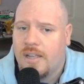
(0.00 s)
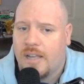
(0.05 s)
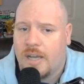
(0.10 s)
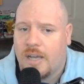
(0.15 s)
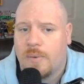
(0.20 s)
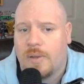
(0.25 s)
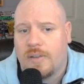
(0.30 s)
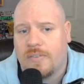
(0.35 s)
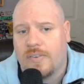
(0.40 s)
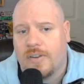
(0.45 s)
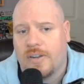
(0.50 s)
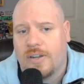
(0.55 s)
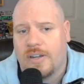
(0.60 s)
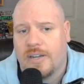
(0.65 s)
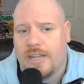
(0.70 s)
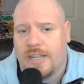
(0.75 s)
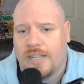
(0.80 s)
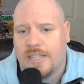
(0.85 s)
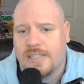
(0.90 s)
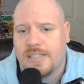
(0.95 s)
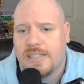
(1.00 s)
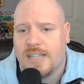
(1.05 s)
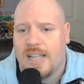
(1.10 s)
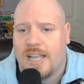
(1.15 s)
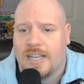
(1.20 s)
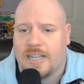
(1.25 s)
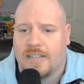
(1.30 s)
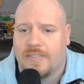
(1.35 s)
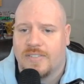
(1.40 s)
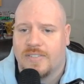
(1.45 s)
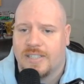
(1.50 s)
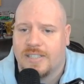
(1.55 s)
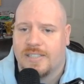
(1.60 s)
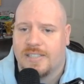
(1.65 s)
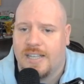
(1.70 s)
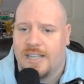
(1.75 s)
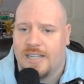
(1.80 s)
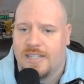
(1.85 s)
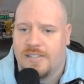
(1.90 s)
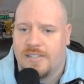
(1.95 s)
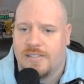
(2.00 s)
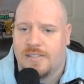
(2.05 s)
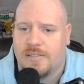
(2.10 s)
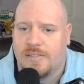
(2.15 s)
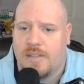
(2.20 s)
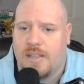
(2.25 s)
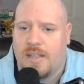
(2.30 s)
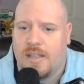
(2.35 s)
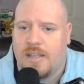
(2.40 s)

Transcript: However, its lack of success